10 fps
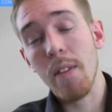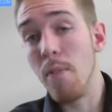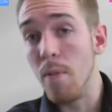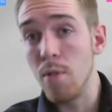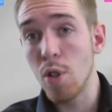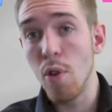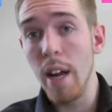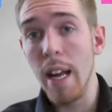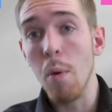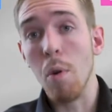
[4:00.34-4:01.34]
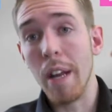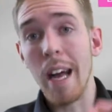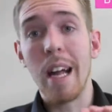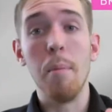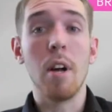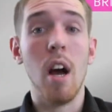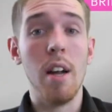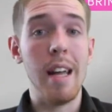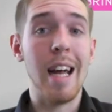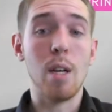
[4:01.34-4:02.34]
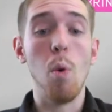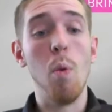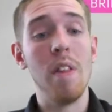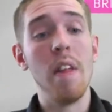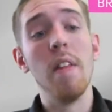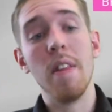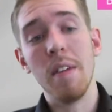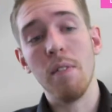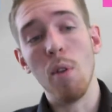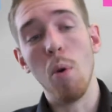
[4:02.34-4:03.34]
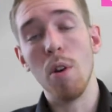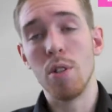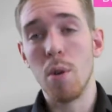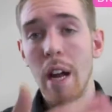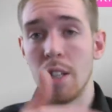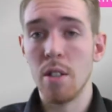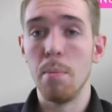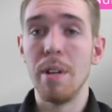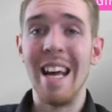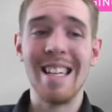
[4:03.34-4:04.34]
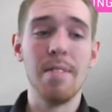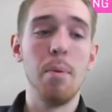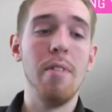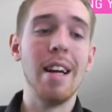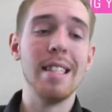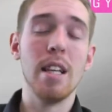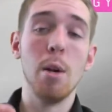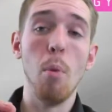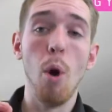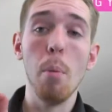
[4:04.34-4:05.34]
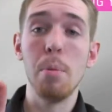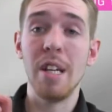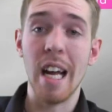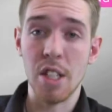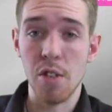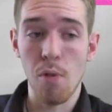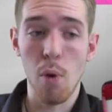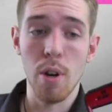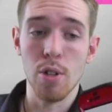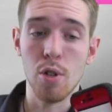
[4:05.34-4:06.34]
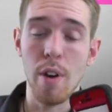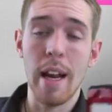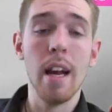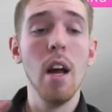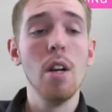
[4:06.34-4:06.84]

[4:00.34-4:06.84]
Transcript: the screen will not come in contact with the floor, so it provides a little more protection for your screen.